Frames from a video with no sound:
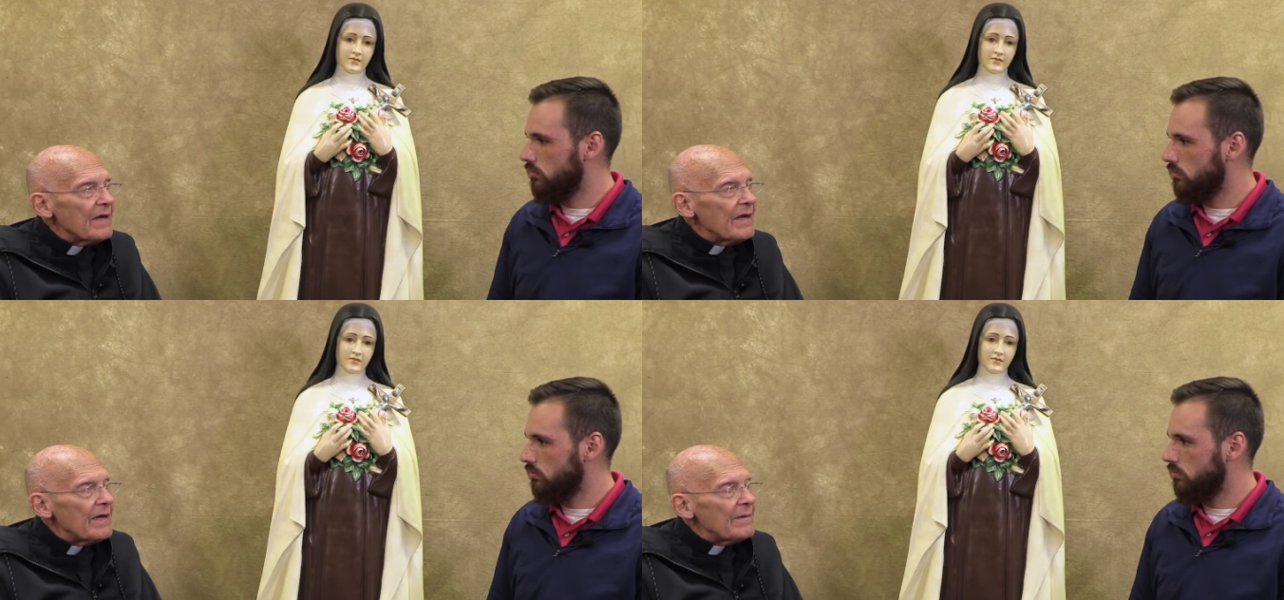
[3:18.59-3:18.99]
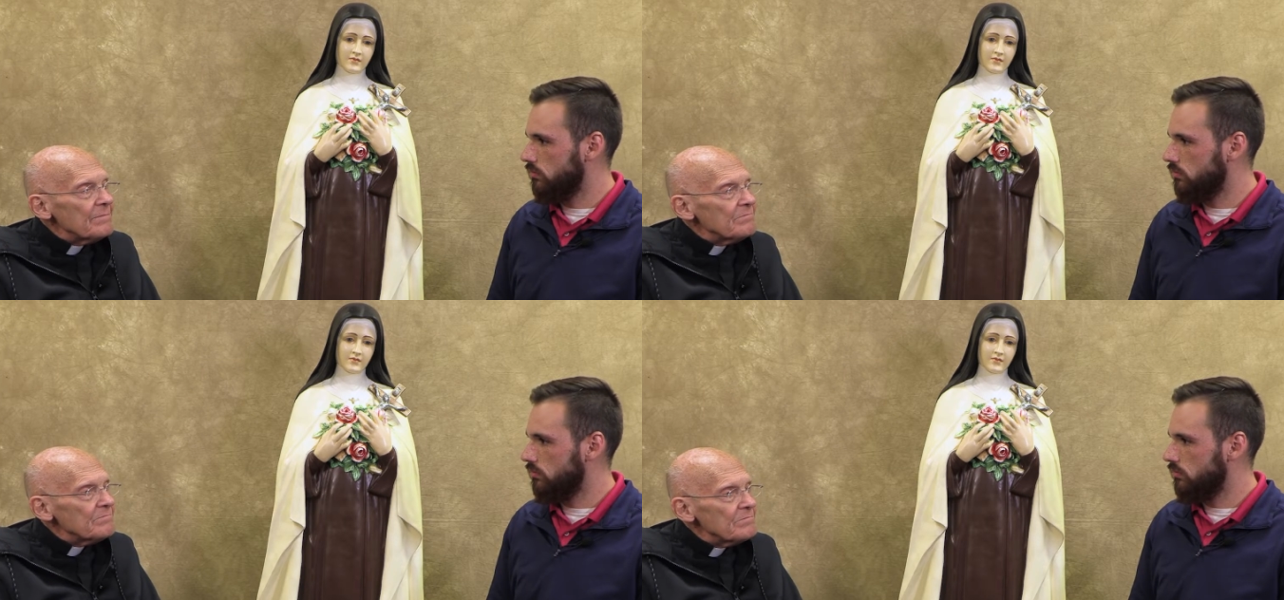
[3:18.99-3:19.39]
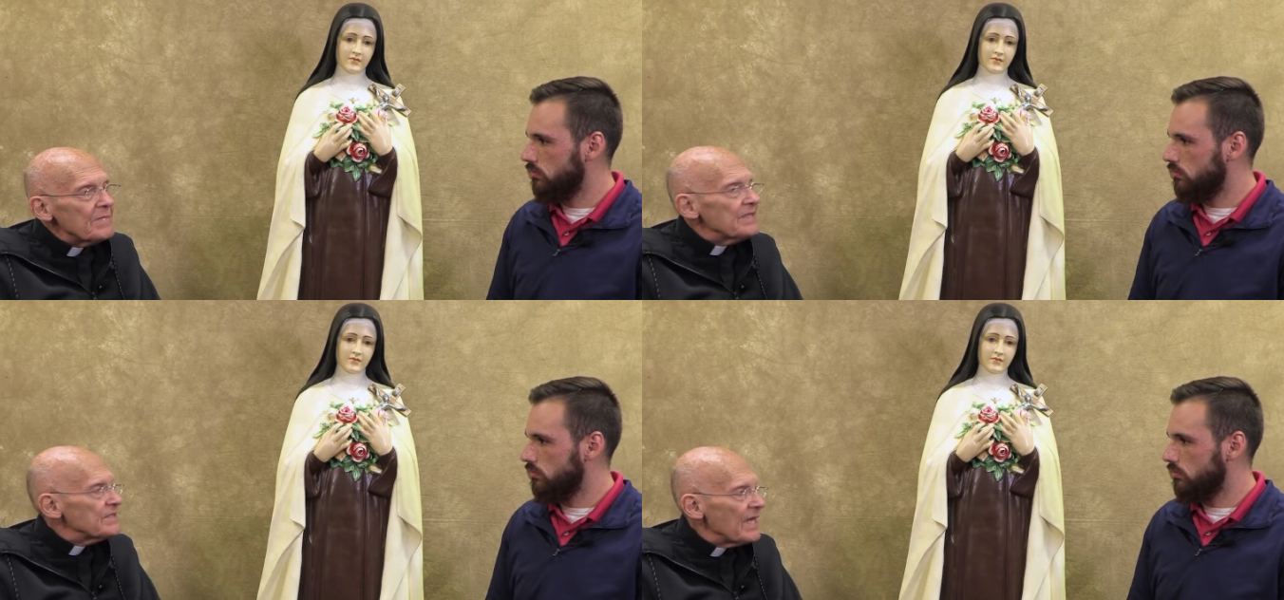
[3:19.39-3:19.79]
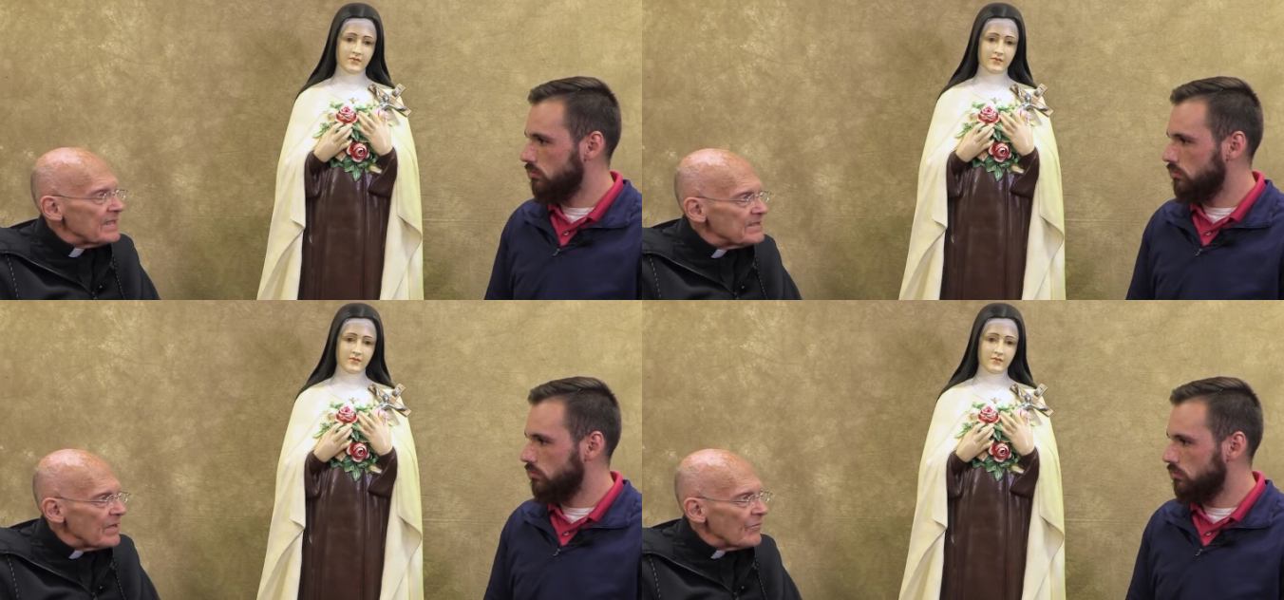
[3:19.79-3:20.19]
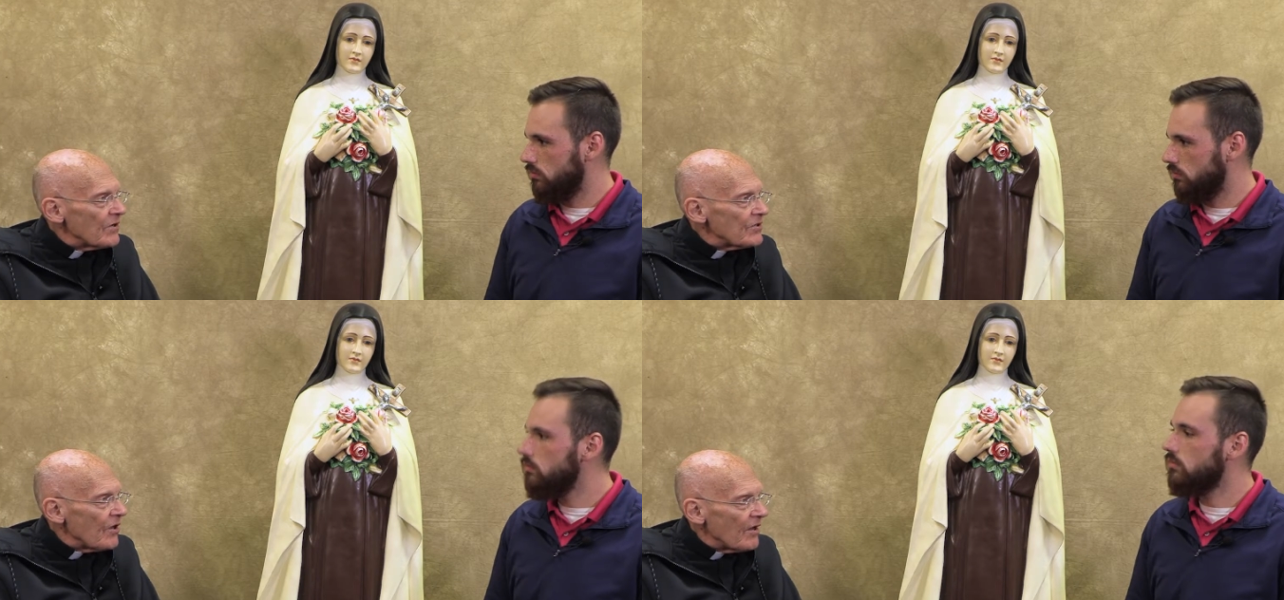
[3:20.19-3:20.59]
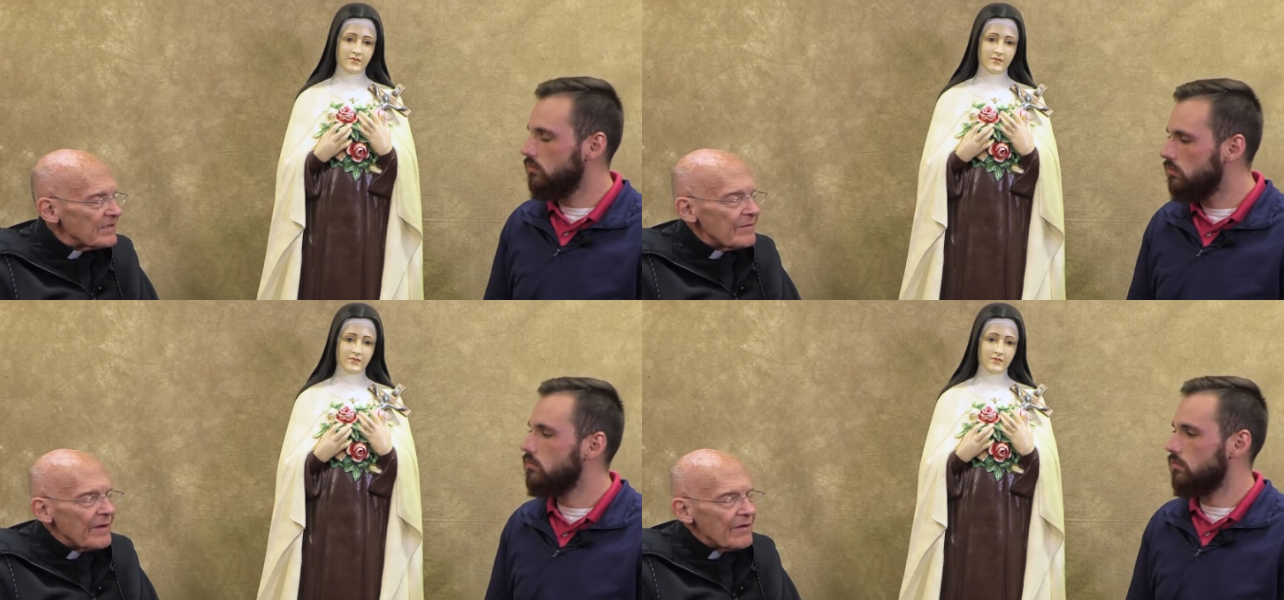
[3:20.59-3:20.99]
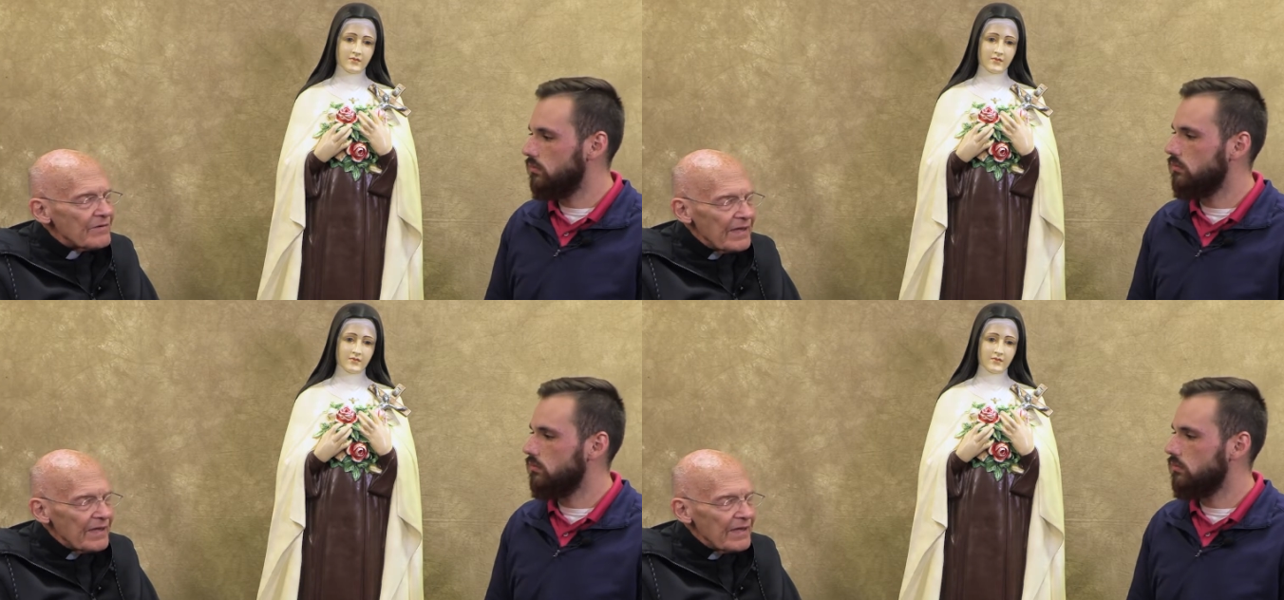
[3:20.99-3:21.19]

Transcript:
Speaker 1: um, it's not somewhere talked about?